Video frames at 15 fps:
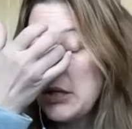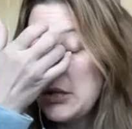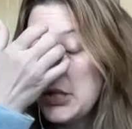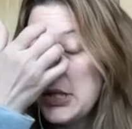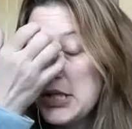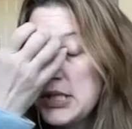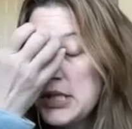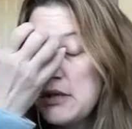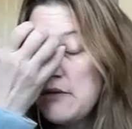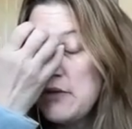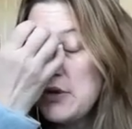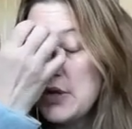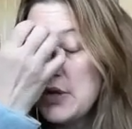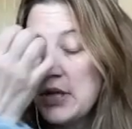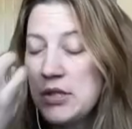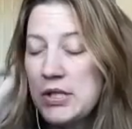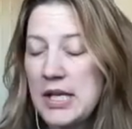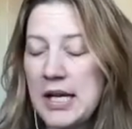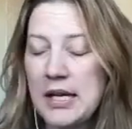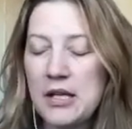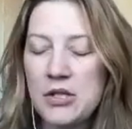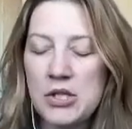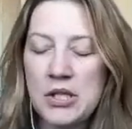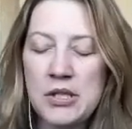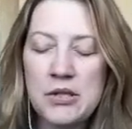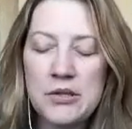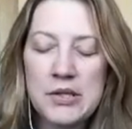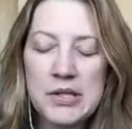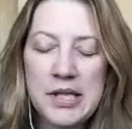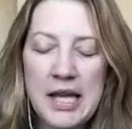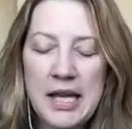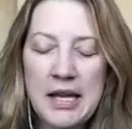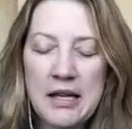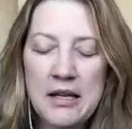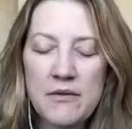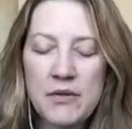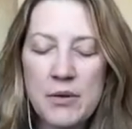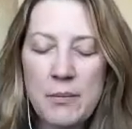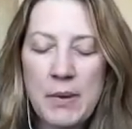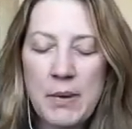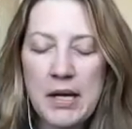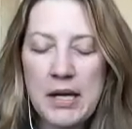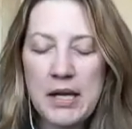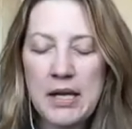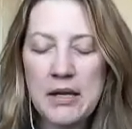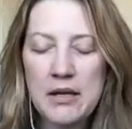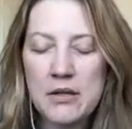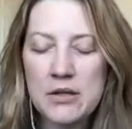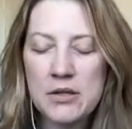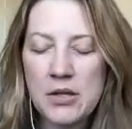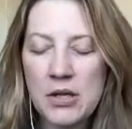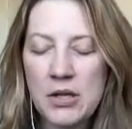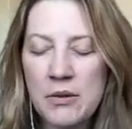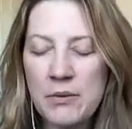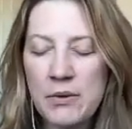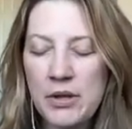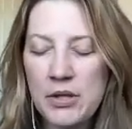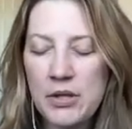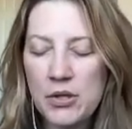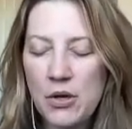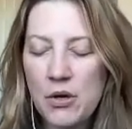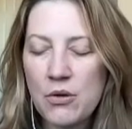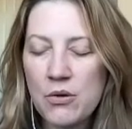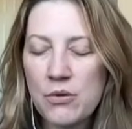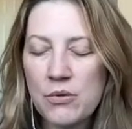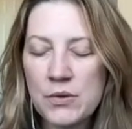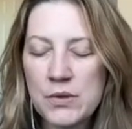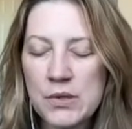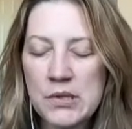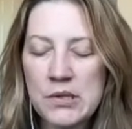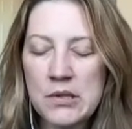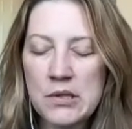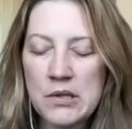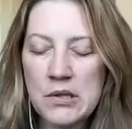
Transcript: just see if you can take a gentle scan of the body, starting with the toes